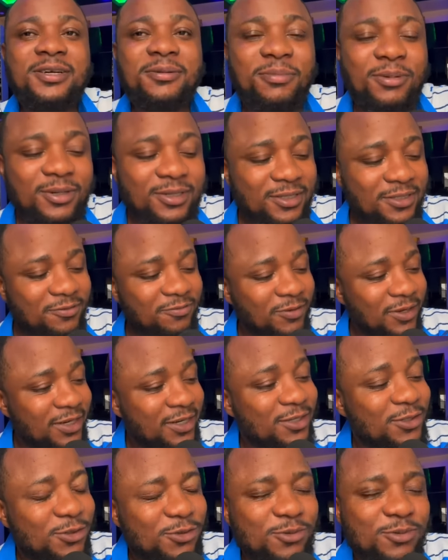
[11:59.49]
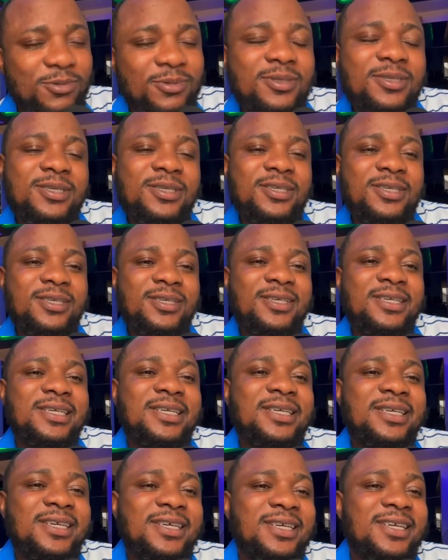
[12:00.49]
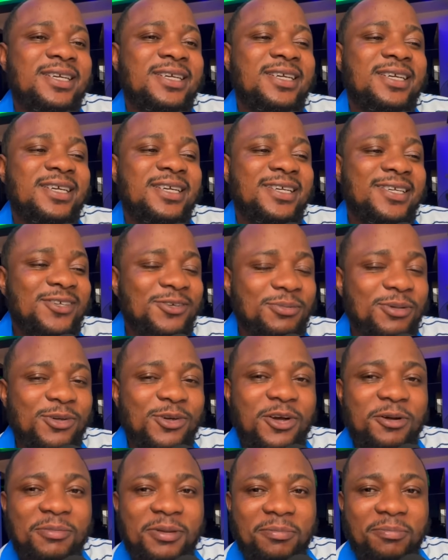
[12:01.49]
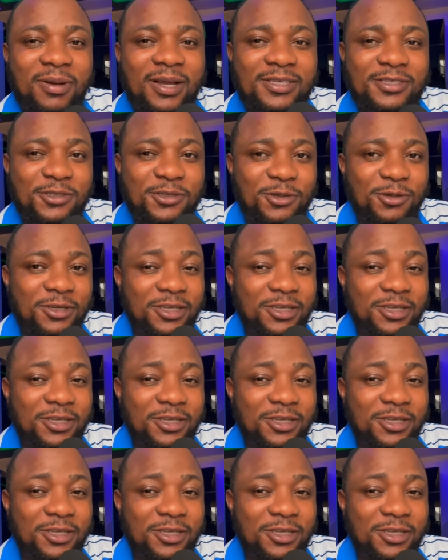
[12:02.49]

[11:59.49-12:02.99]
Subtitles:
But very soon, he'll become a pastor.